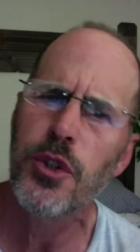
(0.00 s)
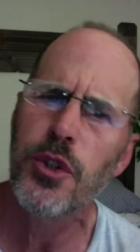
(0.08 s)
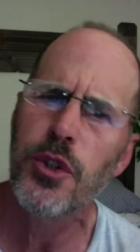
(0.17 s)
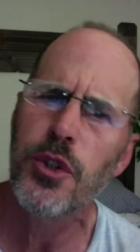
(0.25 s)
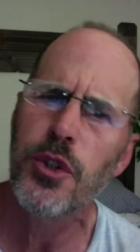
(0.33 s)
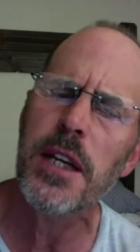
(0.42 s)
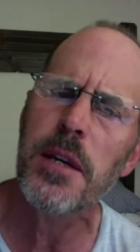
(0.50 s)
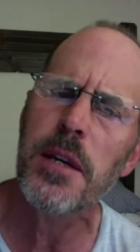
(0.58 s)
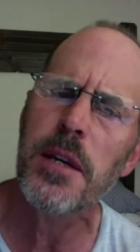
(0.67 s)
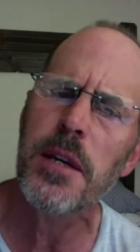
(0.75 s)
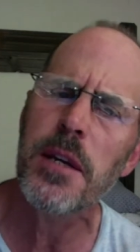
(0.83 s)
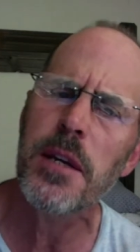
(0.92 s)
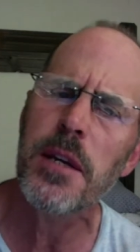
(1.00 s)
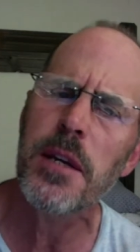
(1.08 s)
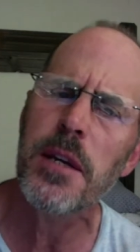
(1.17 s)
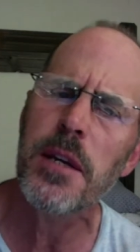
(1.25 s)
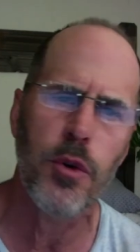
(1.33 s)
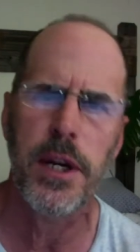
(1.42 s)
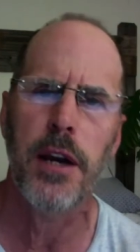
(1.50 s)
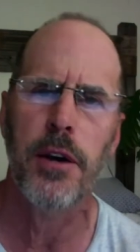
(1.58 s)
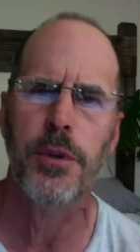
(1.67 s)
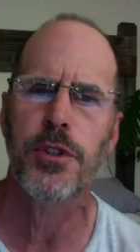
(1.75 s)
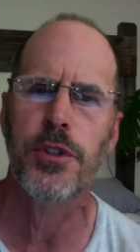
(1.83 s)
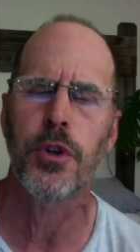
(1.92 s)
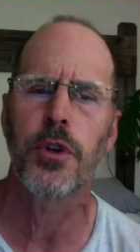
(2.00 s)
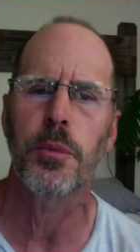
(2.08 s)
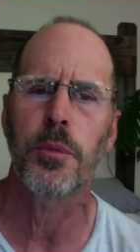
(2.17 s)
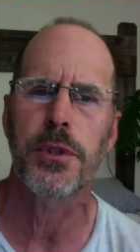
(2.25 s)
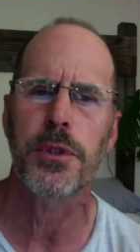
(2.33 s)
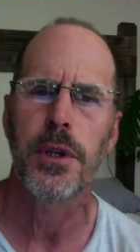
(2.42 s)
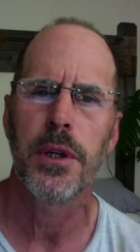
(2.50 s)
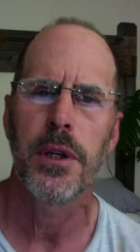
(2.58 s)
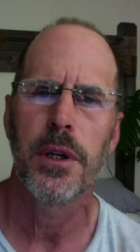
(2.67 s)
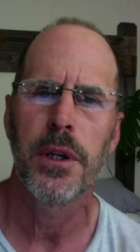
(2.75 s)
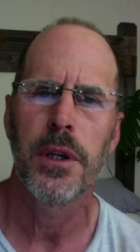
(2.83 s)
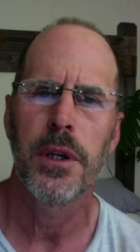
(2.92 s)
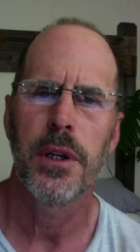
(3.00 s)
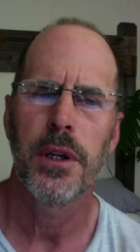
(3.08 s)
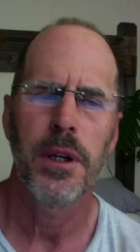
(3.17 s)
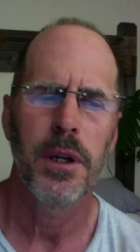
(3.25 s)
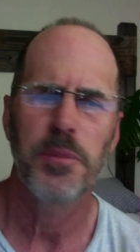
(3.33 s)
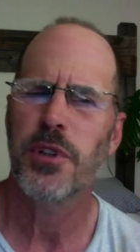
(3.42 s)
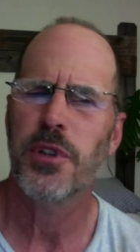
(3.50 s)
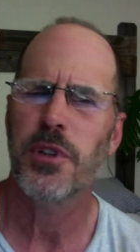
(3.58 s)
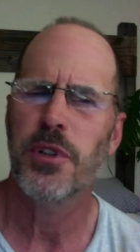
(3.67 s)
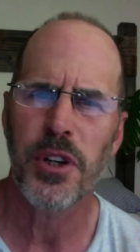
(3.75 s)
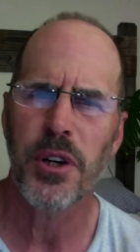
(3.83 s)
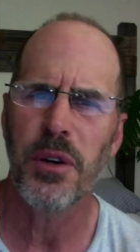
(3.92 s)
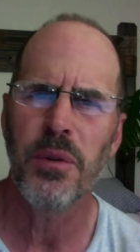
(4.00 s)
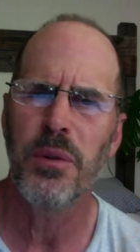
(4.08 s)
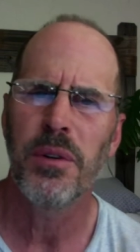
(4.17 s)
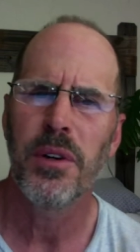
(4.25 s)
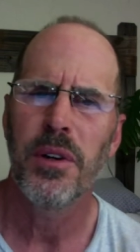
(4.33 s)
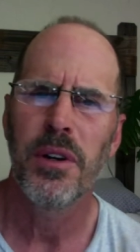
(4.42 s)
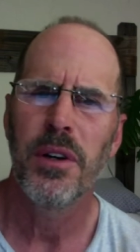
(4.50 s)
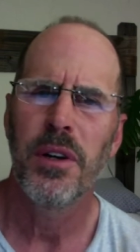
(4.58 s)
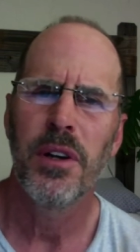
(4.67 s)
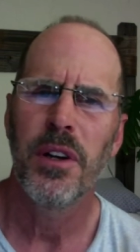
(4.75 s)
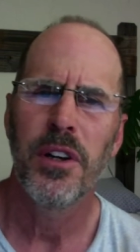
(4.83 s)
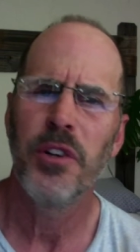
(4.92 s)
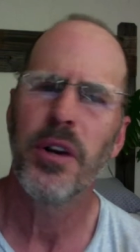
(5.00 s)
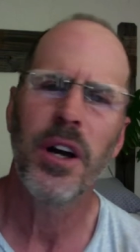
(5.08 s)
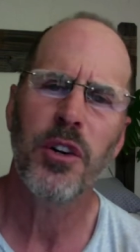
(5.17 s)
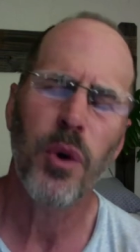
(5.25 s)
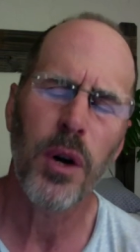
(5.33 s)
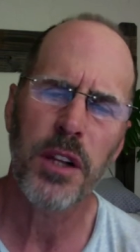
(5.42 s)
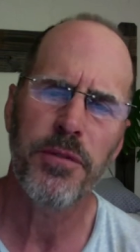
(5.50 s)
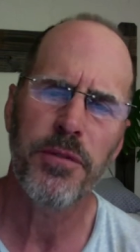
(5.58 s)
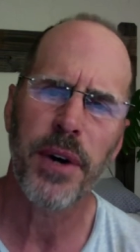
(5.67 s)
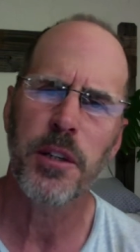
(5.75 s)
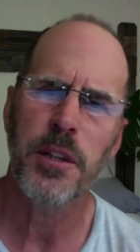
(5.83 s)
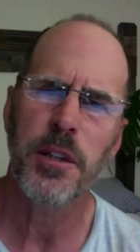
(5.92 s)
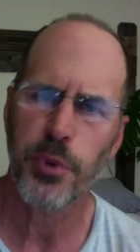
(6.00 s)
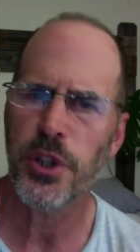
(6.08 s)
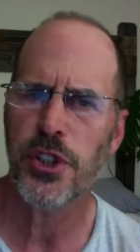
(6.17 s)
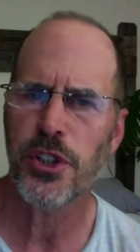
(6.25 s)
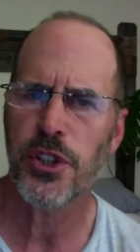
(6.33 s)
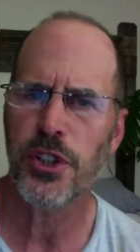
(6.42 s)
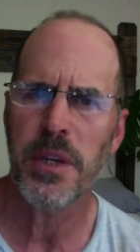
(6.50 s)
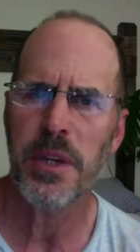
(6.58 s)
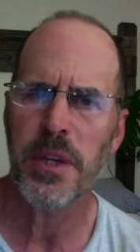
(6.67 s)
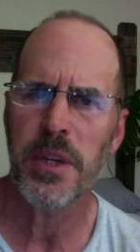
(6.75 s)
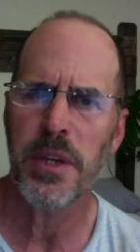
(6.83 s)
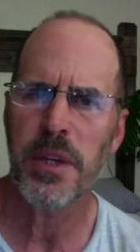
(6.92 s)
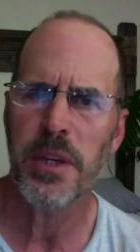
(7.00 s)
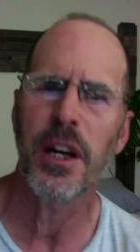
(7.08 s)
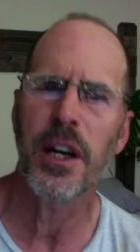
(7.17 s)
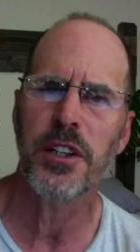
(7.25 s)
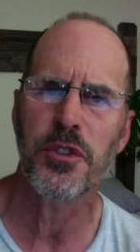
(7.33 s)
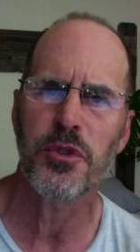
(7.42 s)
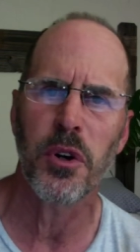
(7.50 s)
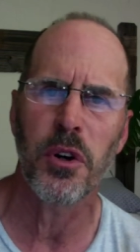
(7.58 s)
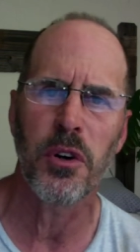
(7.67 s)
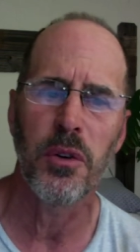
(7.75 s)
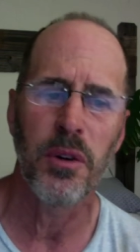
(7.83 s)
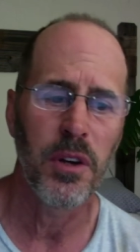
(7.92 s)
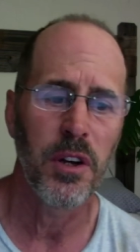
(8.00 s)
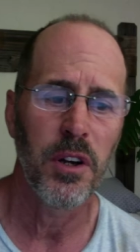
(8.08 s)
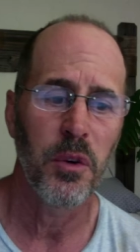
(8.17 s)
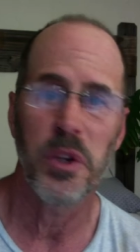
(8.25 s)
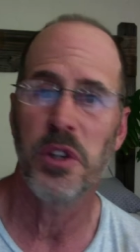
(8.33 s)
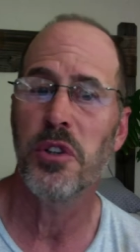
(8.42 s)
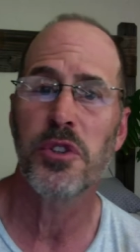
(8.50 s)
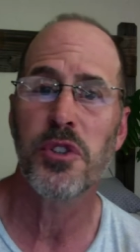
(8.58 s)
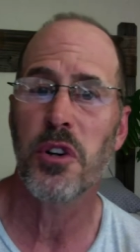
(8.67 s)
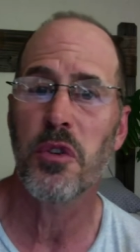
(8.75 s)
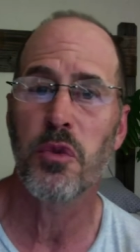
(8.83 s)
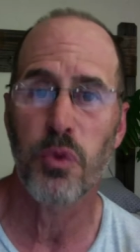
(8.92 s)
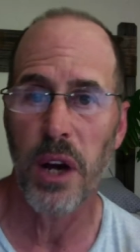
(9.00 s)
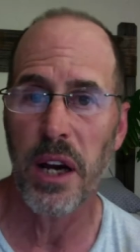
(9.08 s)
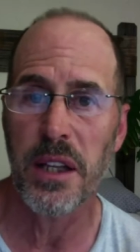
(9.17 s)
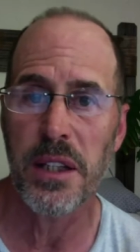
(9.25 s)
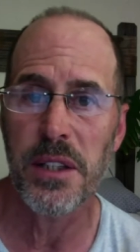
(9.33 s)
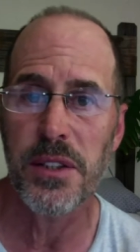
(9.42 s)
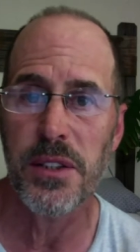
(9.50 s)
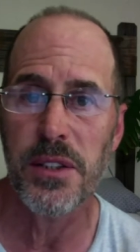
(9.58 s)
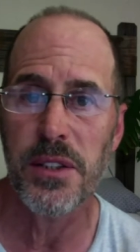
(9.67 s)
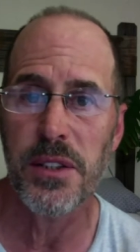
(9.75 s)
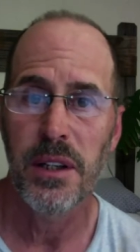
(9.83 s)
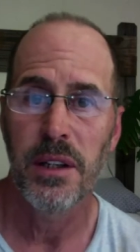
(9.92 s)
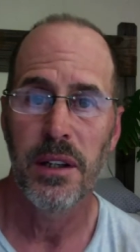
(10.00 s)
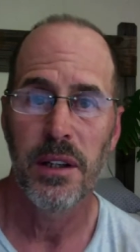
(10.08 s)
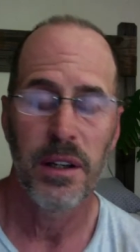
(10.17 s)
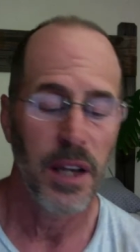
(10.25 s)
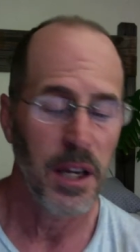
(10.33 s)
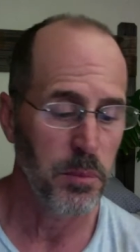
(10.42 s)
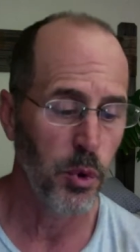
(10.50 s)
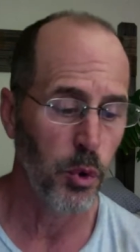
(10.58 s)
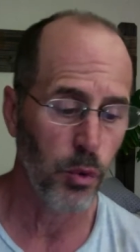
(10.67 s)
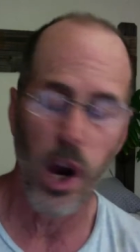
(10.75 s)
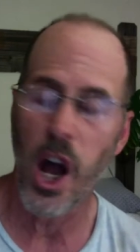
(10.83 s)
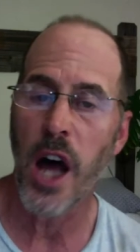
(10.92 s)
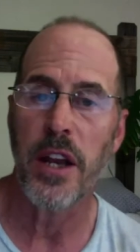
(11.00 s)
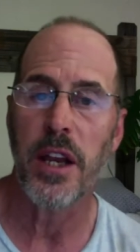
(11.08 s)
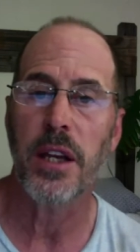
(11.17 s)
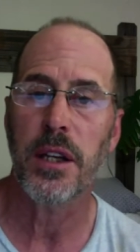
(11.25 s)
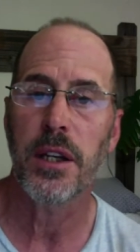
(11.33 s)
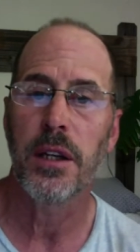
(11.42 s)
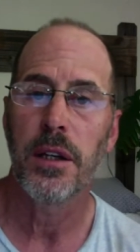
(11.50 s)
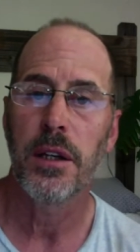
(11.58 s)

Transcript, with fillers: to the enemy, to known terrorist groups. I'm sorry, Joe. You're not qualified to preach to me about gun control when you're so reckless and moronic